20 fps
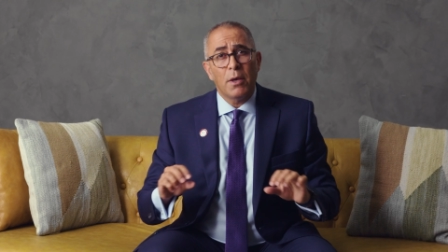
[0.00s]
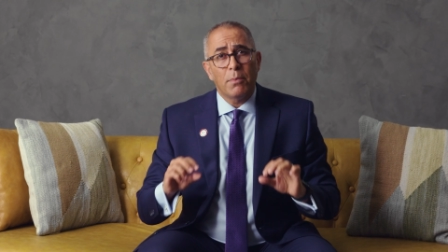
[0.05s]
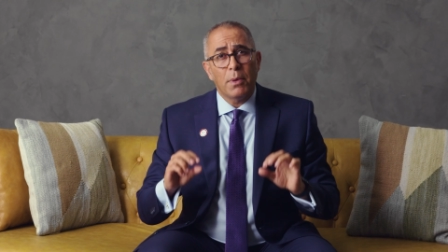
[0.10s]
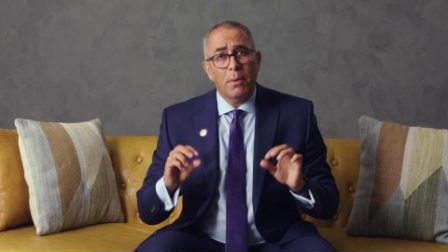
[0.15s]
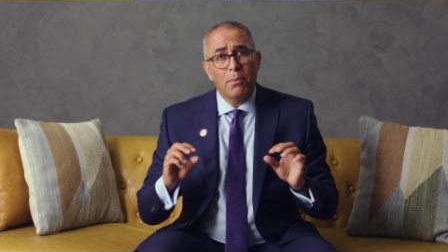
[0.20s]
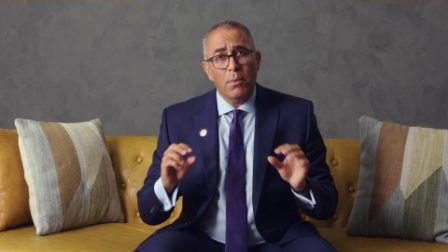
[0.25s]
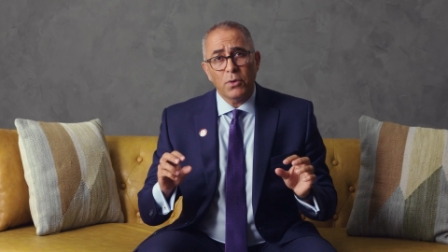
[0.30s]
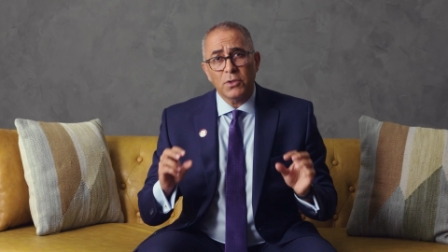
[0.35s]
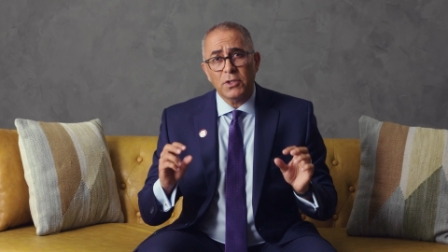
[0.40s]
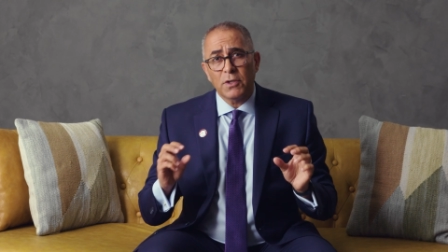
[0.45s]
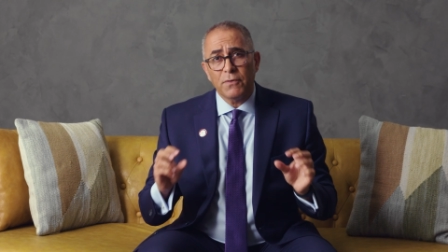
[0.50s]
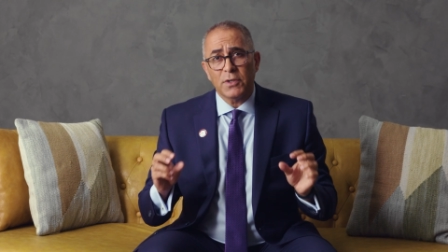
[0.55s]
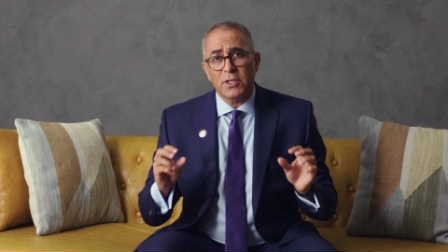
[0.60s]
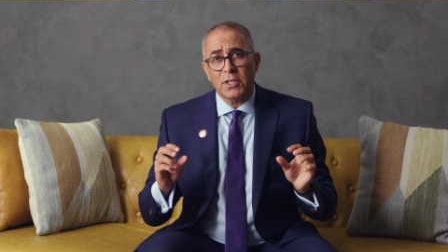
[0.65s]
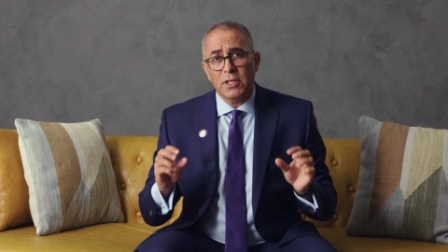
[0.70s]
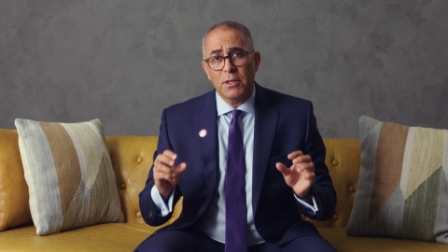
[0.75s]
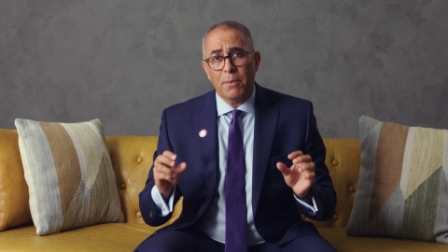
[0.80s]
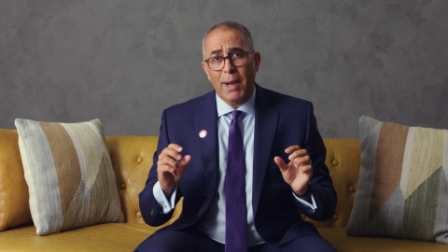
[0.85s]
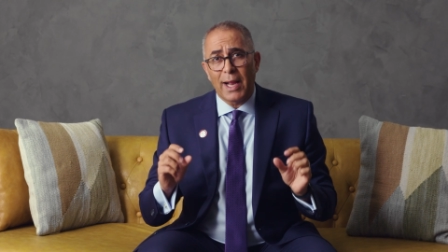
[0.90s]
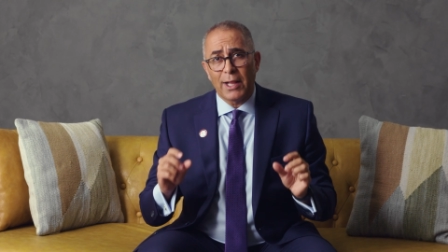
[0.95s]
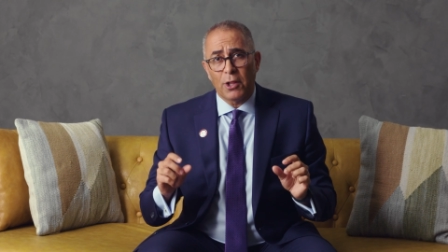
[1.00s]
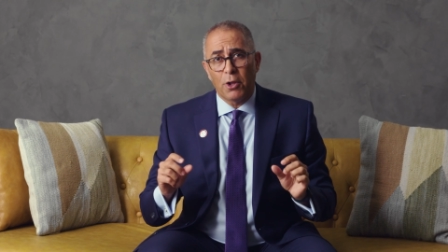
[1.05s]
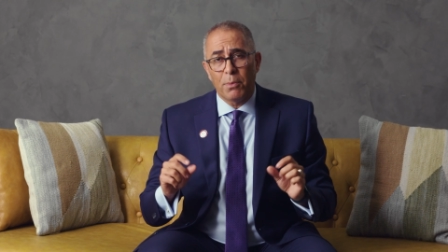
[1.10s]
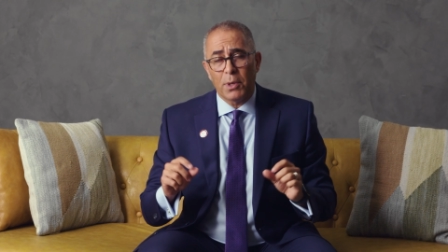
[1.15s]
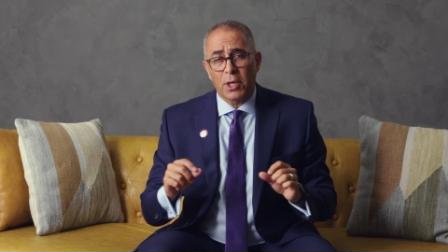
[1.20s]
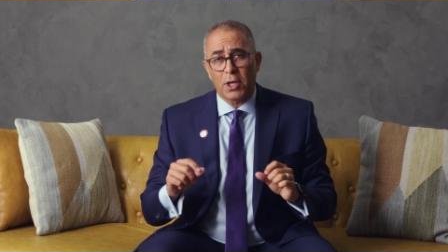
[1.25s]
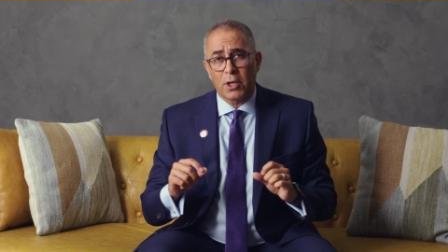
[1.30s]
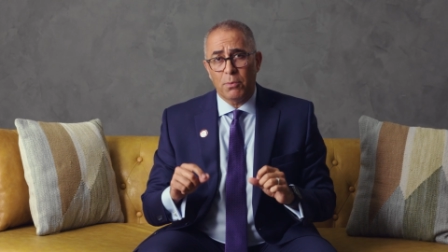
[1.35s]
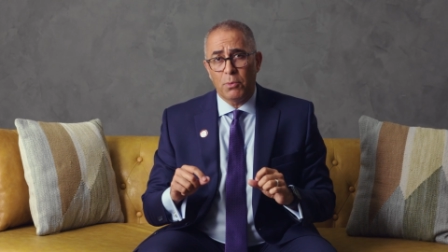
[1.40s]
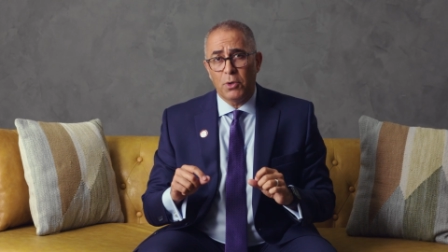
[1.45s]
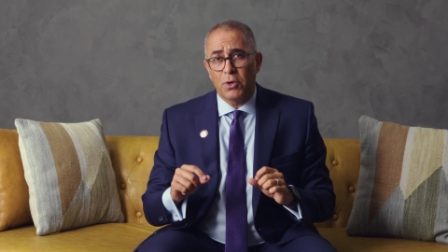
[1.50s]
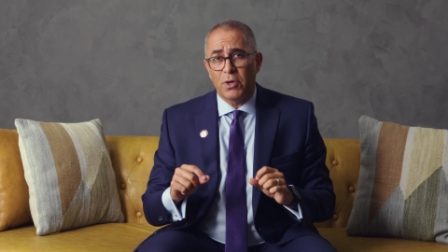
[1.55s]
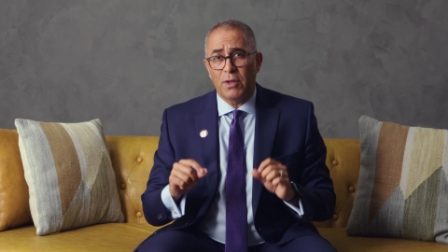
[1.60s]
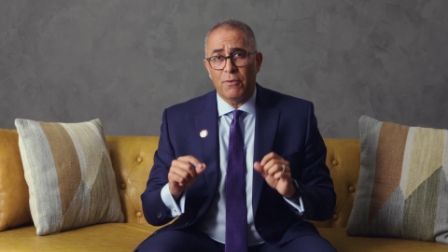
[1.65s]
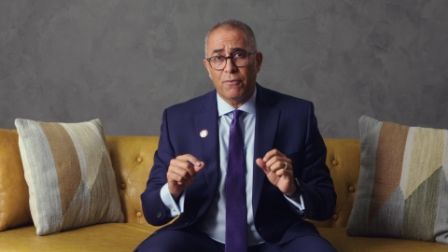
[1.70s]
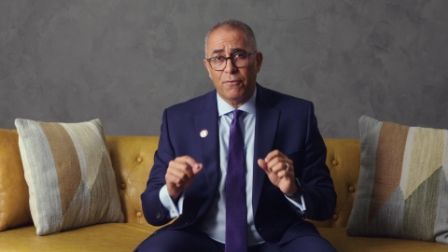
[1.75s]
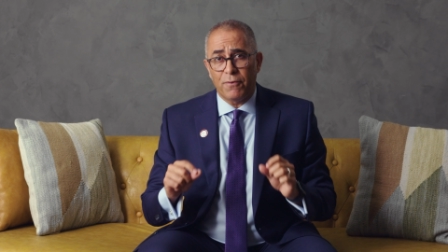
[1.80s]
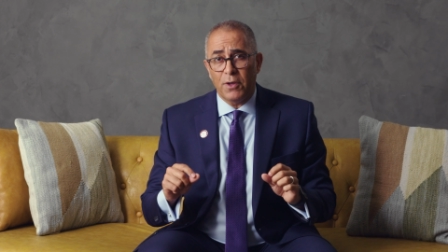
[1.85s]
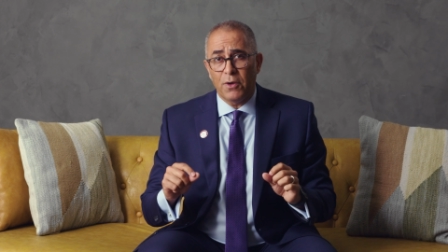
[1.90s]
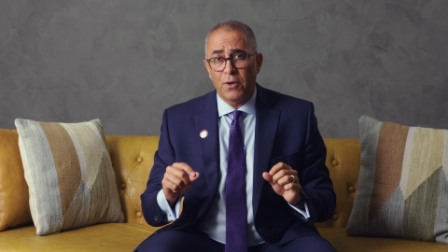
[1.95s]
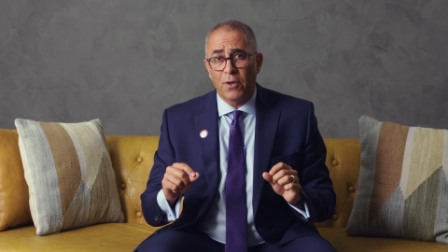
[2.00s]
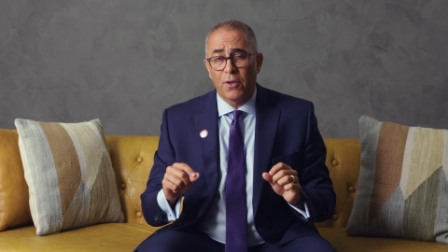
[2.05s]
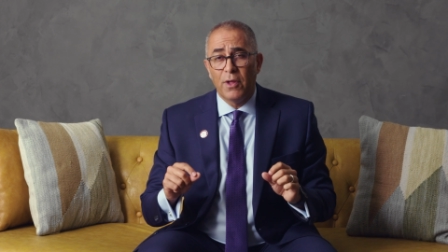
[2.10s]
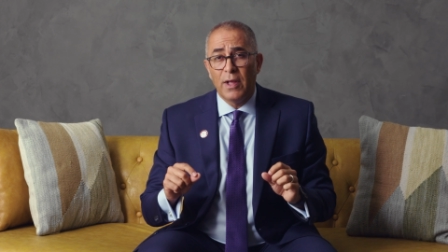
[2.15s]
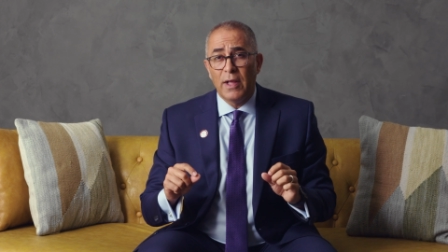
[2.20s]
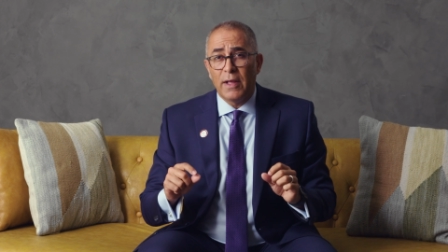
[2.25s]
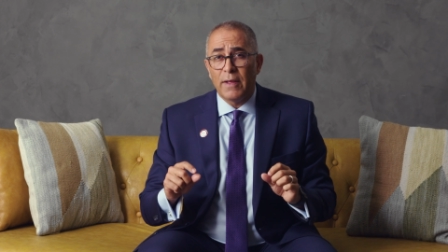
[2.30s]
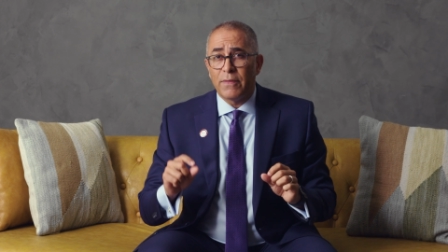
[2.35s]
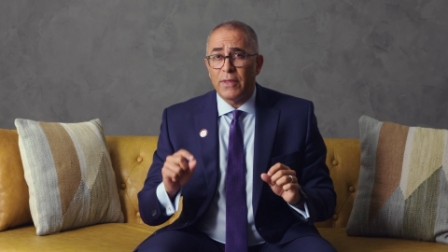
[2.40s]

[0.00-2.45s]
but most of us in the myeloma community feel